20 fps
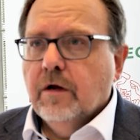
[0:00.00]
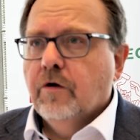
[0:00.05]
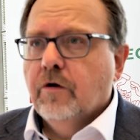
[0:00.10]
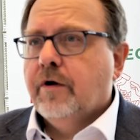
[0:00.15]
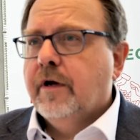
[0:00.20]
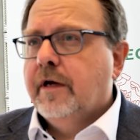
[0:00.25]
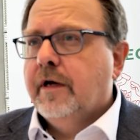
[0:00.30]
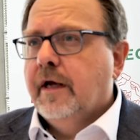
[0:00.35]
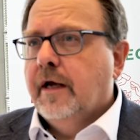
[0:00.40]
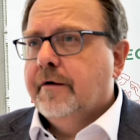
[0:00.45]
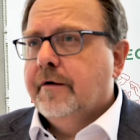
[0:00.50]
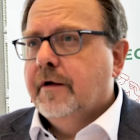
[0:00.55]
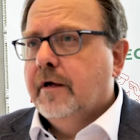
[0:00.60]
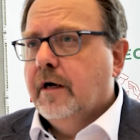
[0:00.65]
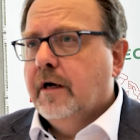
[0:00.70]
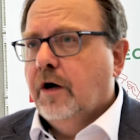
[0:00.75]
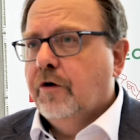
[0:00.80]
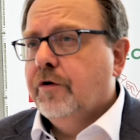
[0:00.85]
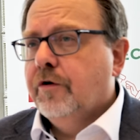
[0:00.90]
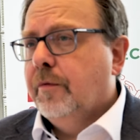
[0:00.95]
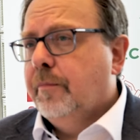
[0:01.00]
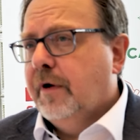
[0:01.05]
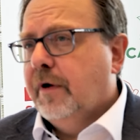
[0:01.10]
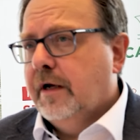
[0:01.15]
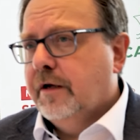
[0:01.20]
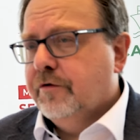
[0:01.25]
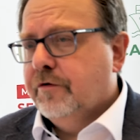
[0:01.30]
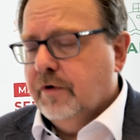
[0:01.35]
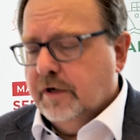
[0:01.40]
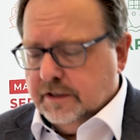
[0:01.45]
Looking ahead, how do you
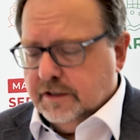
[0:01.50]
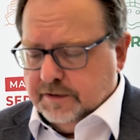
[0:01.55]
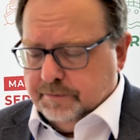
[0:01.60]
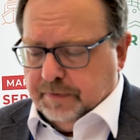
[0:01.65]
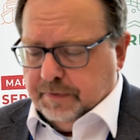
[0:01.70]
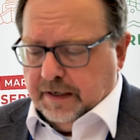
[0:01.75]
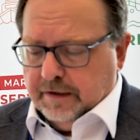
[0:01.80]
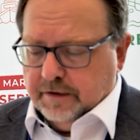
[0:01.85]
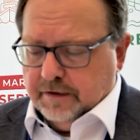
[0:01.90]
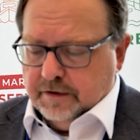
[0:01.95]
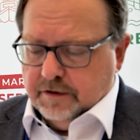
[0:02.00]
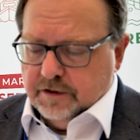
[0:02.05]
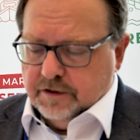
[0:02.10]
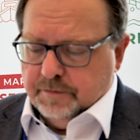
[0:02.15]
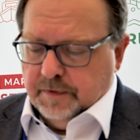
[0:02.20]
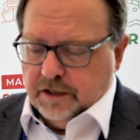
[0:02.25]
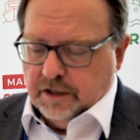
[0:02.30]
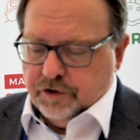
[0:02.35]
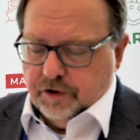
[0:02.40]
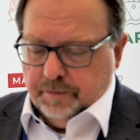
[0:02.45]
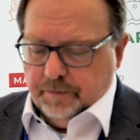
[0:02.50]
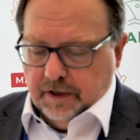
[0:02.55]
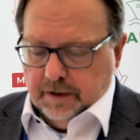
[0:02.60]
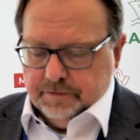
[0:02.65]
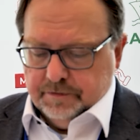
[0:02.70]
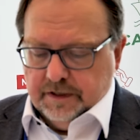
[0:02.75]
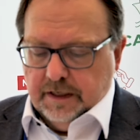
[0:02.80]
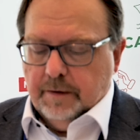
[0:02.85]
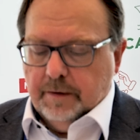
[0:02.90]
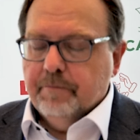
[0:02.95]
plan to expand SmartShip
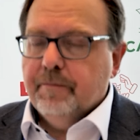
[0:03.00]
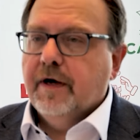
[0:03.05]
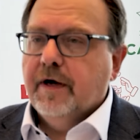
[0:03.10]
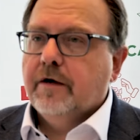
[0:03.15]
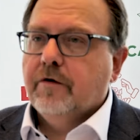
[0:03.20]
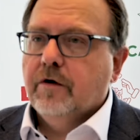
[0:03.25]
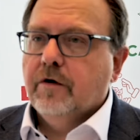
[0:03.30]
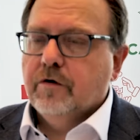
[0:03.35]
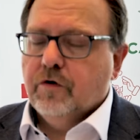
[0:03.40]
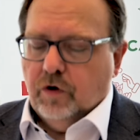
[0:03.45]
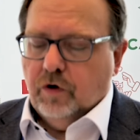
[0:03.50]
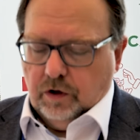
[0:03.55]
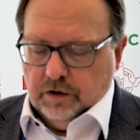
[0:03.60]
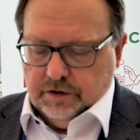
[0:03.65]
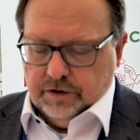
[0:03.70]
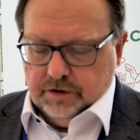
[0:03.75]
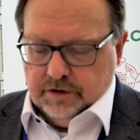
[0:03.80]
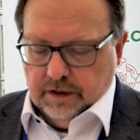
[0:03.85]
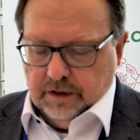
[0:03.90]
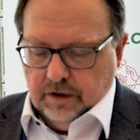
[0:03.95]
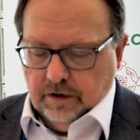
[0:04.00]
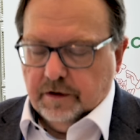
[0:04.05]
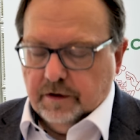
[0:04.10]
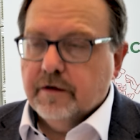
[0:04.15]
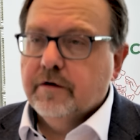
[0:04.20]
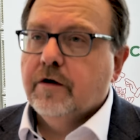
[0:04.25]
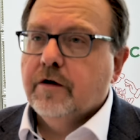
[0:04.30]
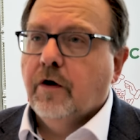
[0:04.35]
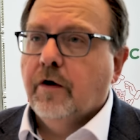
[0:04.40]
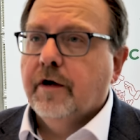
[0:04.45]
Hub's impact on cost
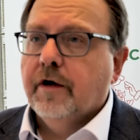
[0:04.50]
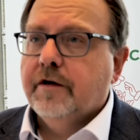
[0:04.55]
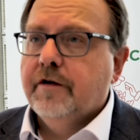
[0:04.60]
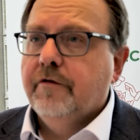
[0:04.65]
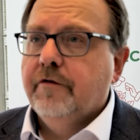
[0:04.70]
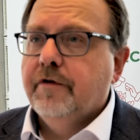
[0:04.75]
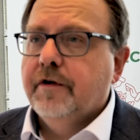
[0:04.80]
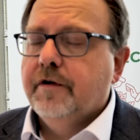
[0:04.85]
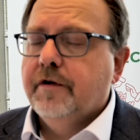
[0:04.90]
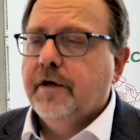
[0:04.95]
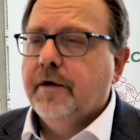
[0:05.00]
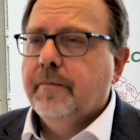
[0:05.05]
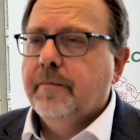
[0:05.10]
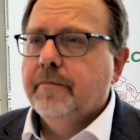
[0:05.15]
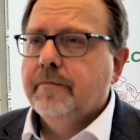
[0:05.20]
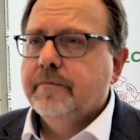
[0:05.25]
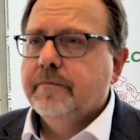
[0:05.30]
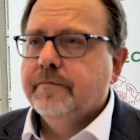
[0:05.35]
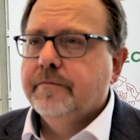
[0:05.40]
on connectivity?